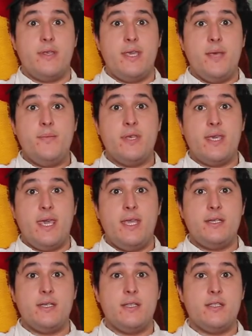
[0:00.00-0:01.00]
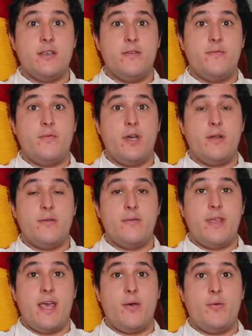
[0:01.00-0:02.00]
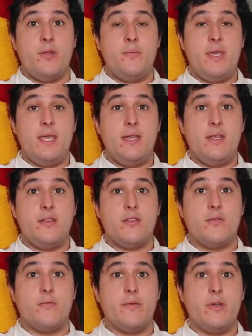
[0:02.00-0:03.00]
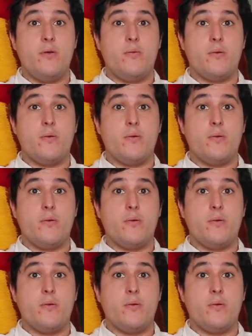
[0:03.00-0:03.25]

the implications of what that would mean in the real